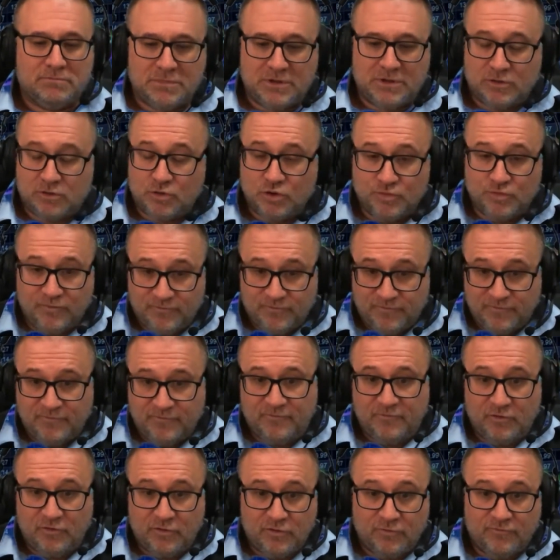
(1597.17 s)
It could,
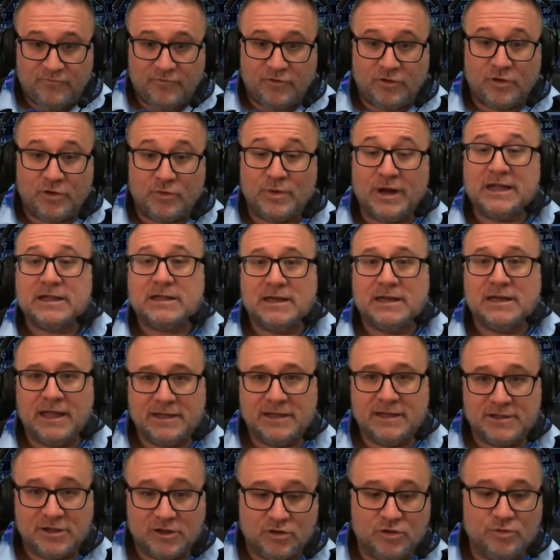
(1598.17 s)
for the right
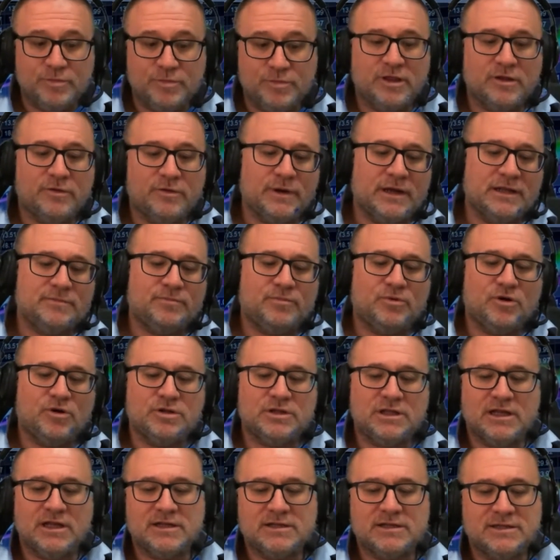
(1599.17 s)
client, it could be the right
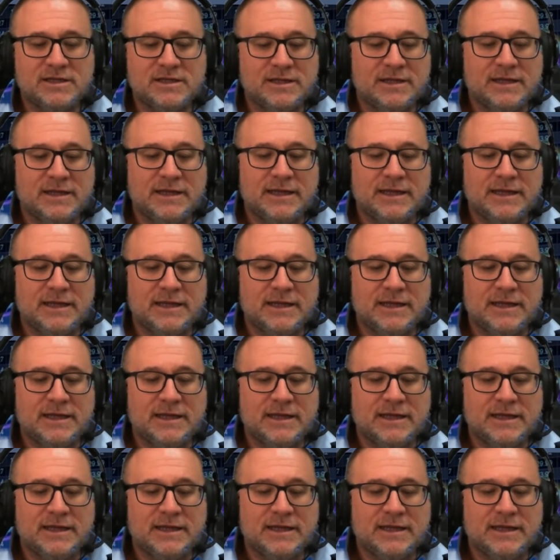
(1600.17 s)
product.